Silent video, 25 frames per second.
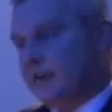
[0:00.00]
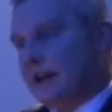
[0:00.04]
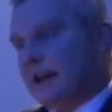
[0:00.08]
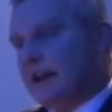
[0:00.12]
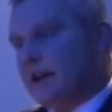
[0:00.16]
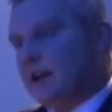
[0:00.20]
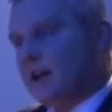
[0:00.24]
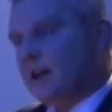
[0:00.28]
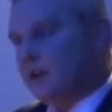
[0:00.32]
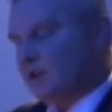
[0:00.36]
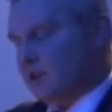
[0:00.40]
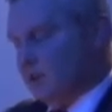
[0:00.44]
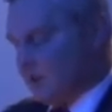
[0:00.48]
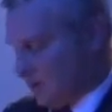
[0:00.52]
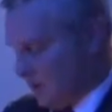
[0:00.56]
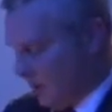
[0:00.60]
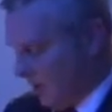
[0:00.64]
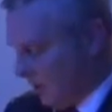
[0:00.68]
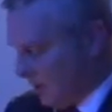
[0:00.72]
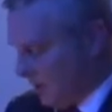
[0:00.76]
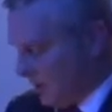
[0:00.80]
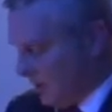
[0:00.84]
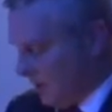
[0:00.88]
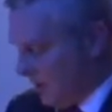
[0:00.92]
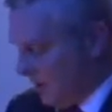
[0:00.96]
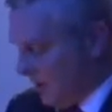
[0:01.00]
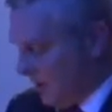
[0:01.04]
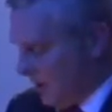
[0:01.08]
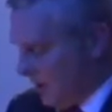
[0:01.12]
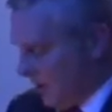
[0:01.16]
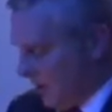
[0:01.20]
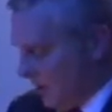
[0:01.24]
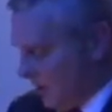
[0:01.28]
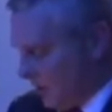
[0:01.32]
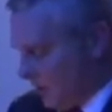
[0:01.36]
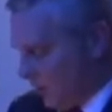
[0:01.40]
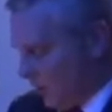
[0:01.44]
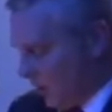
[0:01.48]
aid and succour
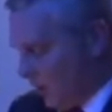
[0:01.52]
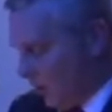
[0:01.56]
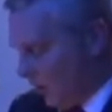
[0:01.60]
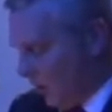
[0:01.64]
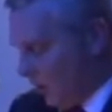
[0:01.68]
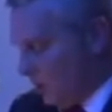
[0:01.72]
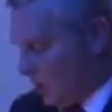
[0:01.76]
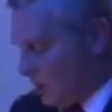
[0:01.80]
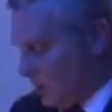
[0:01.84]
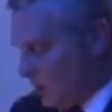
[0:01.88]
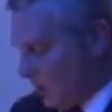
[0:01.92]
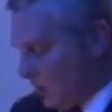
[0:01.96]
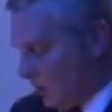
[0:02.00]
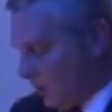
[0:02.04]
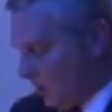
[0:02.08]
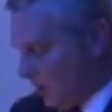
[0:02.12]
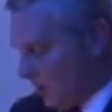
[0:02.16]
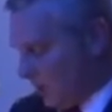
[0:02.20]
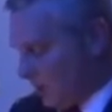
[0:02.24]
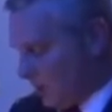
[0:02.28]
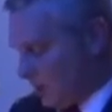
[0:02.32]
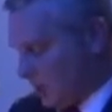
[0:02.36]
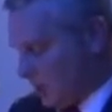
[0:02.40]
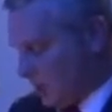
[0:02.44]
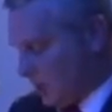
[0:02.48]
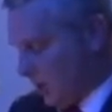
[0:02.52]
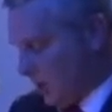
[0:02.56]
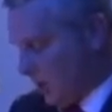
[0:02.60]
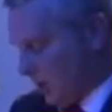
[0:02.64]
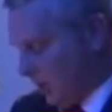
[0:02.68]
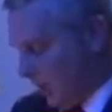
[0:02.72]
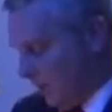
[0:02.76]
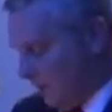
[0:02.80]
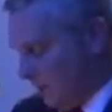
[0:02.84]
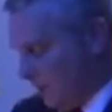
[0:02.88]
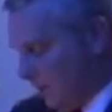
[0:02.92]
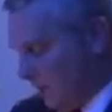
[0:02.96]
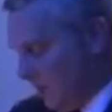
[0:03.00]
to those who want to stir
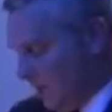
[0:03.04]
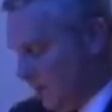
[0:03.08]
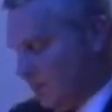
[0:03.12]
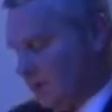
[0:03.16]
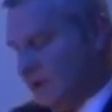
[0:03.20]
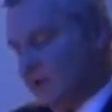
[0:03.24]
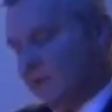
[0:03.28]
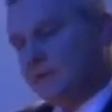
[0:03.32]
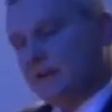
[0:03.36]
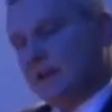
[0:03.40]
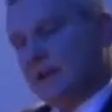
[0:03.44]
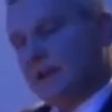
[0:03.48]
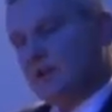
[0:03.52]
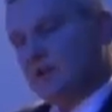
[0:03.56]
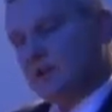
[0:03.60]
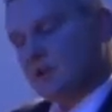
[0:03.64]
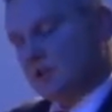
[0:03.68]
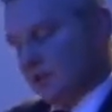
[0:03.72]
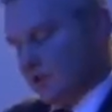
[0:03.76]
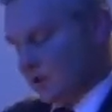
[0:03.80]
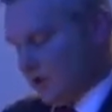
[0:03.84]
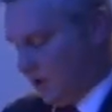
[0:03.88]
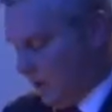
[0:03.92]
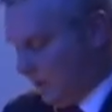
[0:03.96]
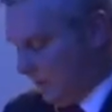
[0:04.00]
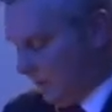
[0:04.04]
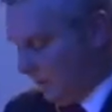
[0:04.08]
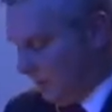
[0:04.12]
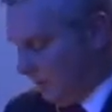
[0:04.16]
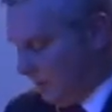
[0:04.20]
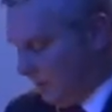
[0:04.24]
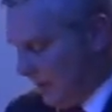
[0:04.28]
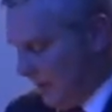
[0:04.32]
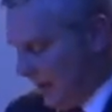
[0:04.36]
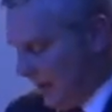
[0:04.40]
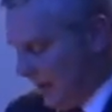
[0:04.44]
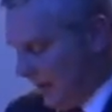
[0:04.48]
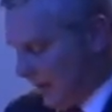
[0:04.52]
up divisions of the
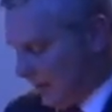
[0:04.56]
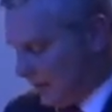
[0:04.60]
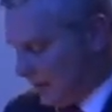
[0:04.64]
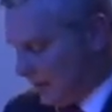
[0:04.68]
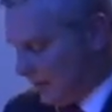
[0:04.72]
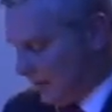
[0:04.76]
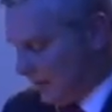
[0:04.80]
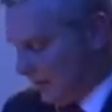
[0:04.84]
past,